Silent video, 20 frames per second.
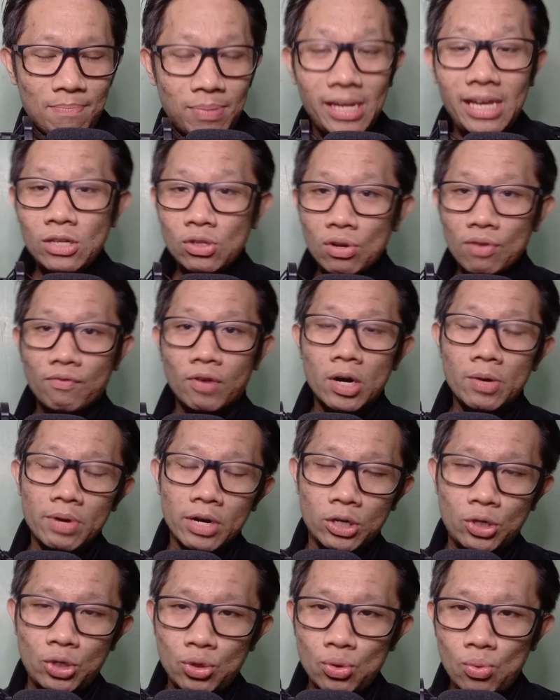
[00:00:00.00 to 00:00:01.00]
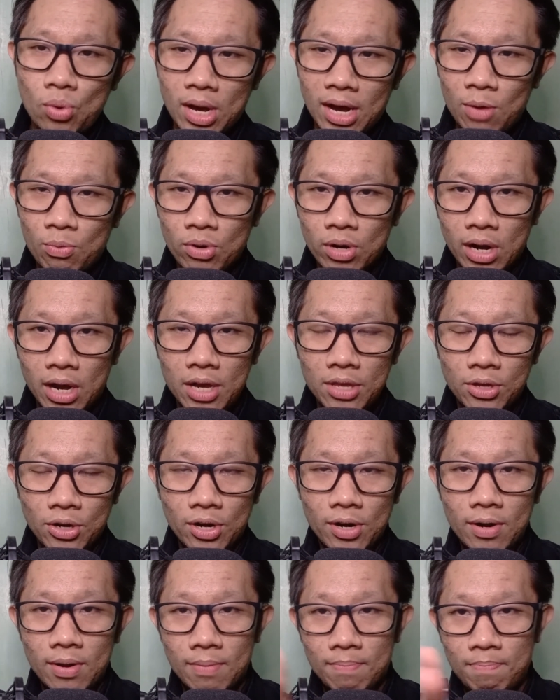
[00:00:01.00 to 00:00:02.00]
Please look forward to our
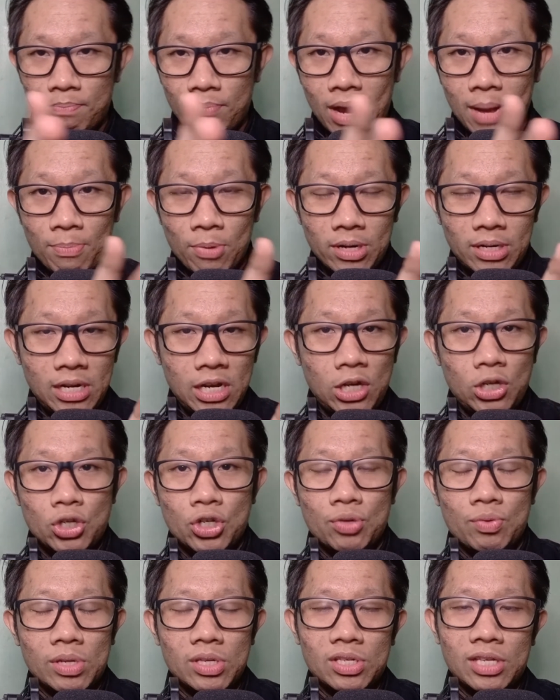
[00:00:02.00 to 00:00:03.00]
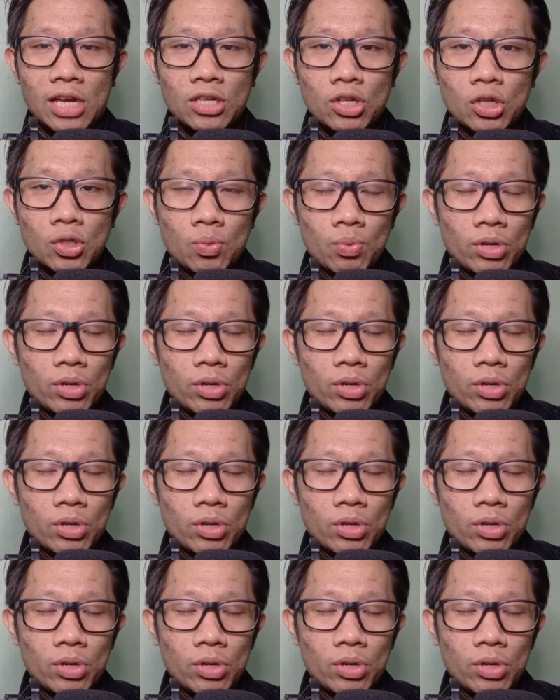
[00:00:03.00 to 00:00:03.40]
other property insurance lessons.